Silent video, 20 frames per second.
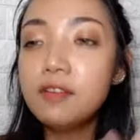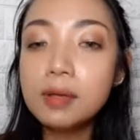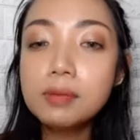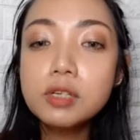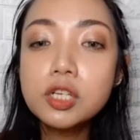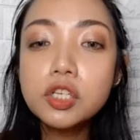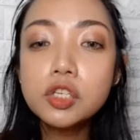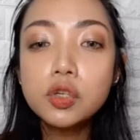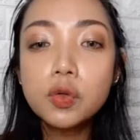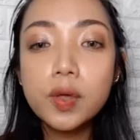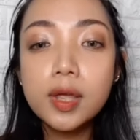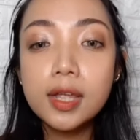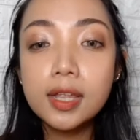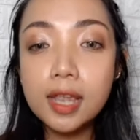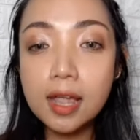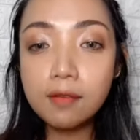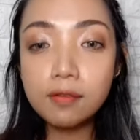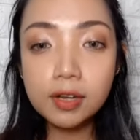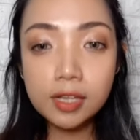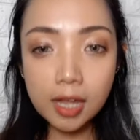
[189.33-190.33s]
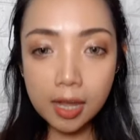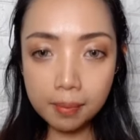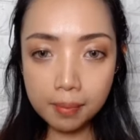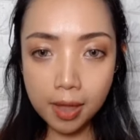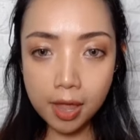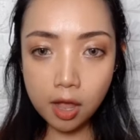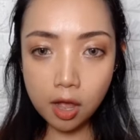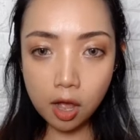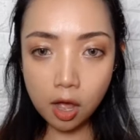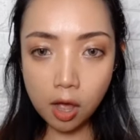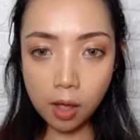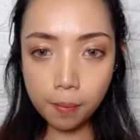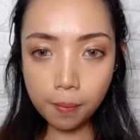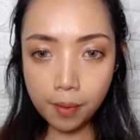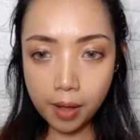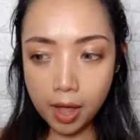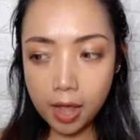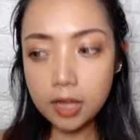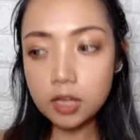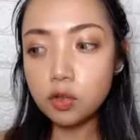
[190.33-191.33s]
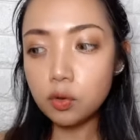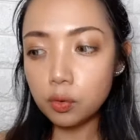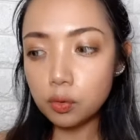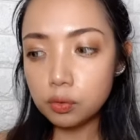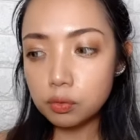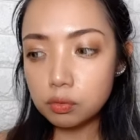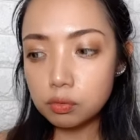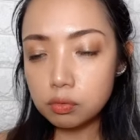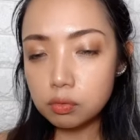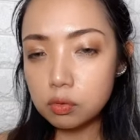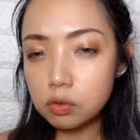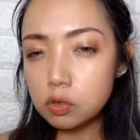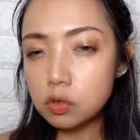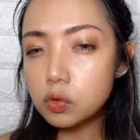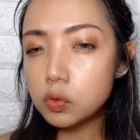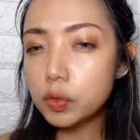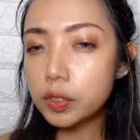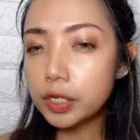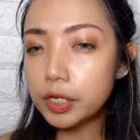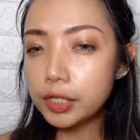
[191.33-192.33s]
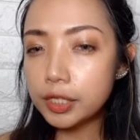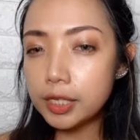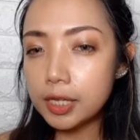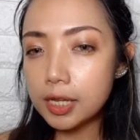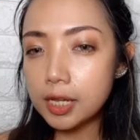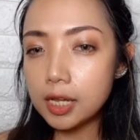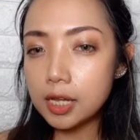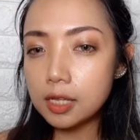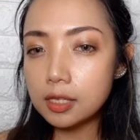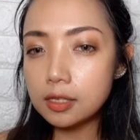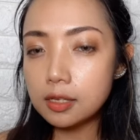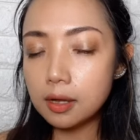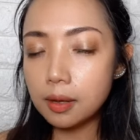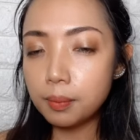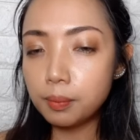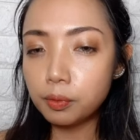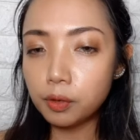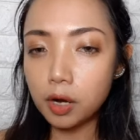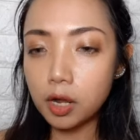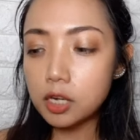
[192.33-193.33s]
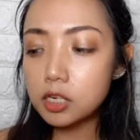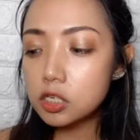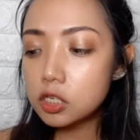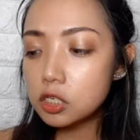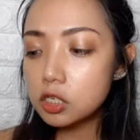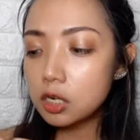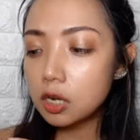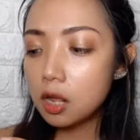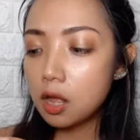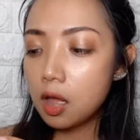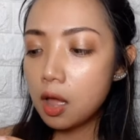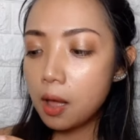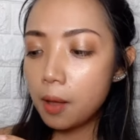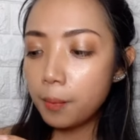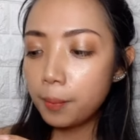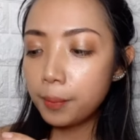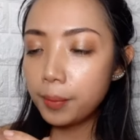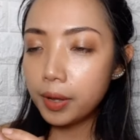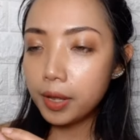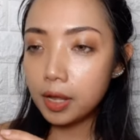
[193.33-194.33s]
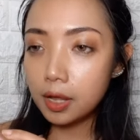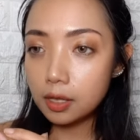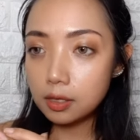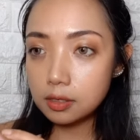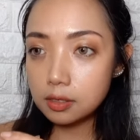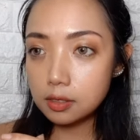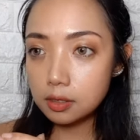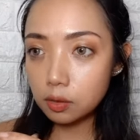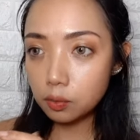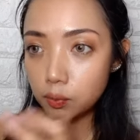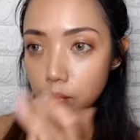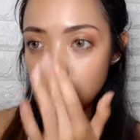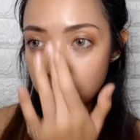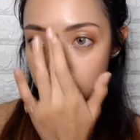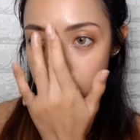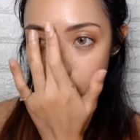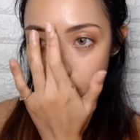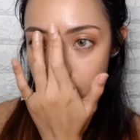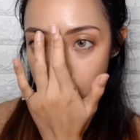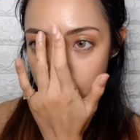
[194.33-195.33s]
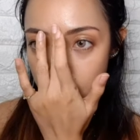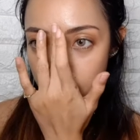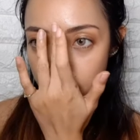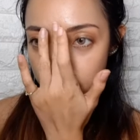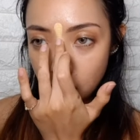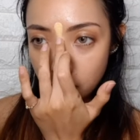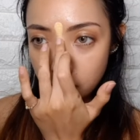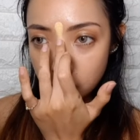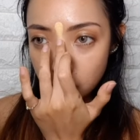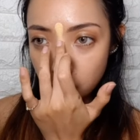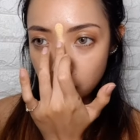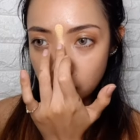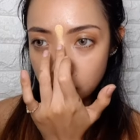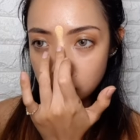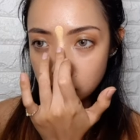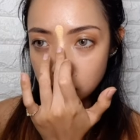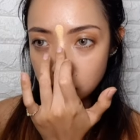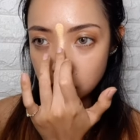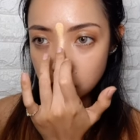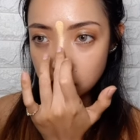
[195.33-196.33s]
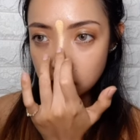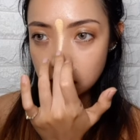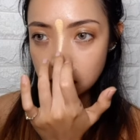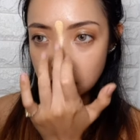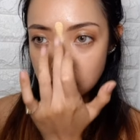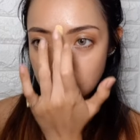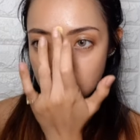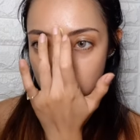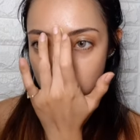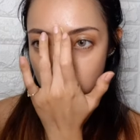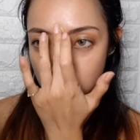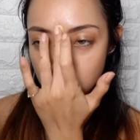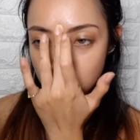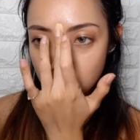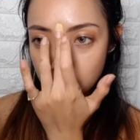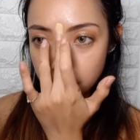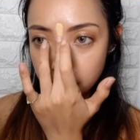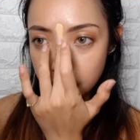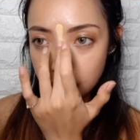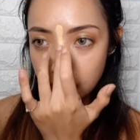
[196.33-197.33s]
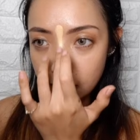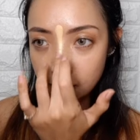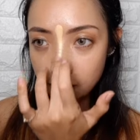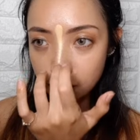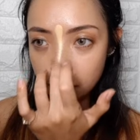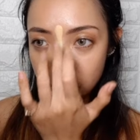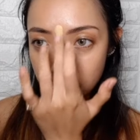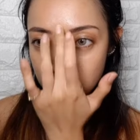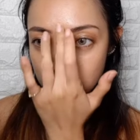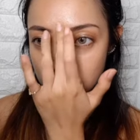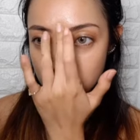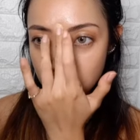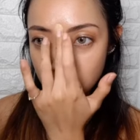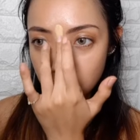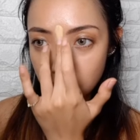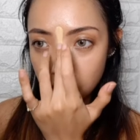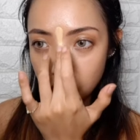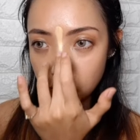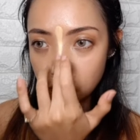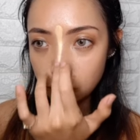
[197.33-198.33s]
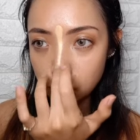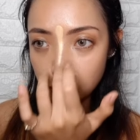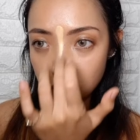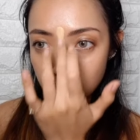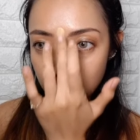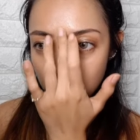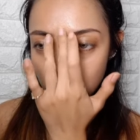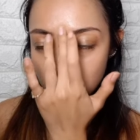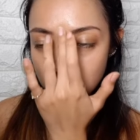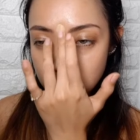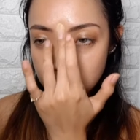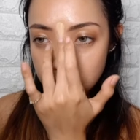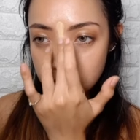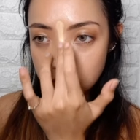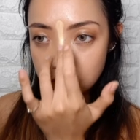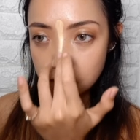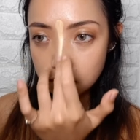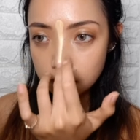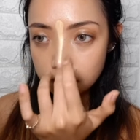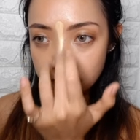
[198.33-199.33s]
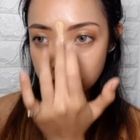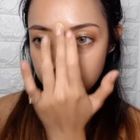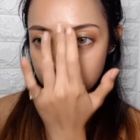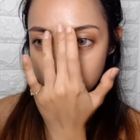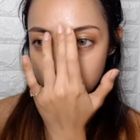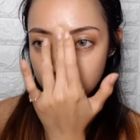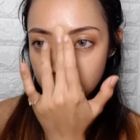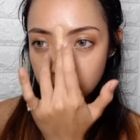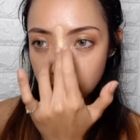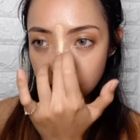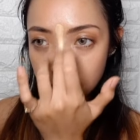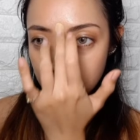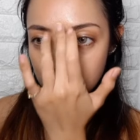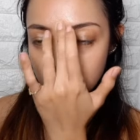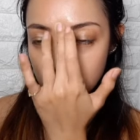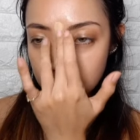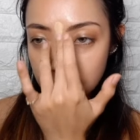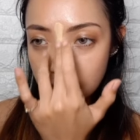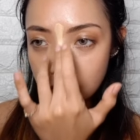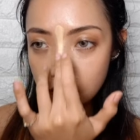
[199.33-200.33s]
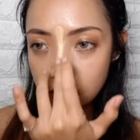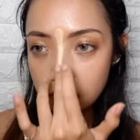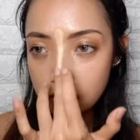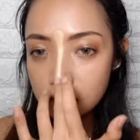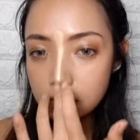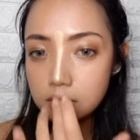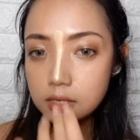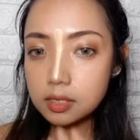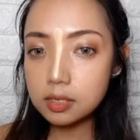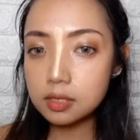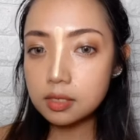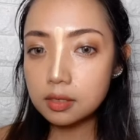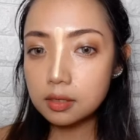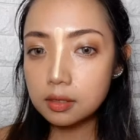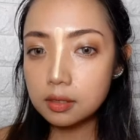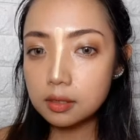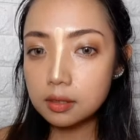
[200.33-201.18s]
If I'm just doing an everyday makeup, I don't usually need a brush. But we will see. How you want to use this is to apply first on your nose. Like this.